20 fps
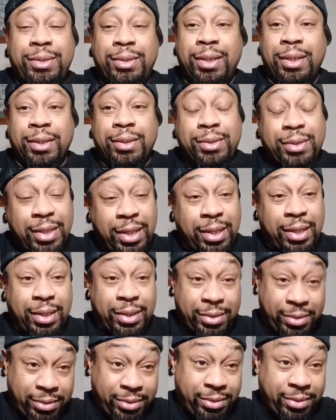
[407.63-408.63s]
look,
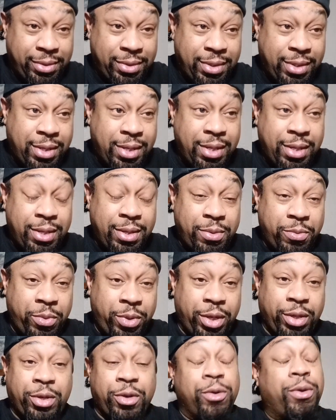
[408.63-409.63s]
son,
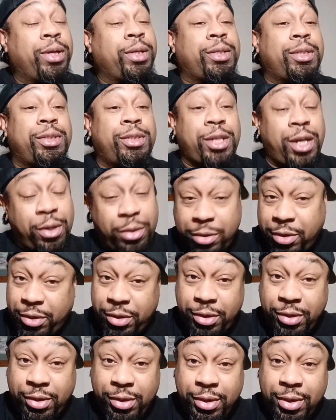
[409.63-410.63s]
we are going to
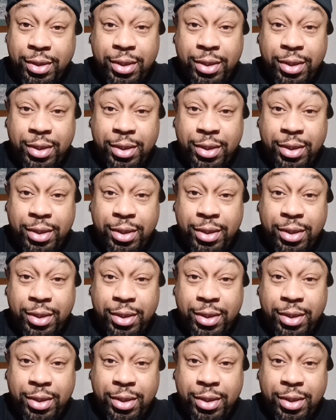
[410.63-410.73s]
church.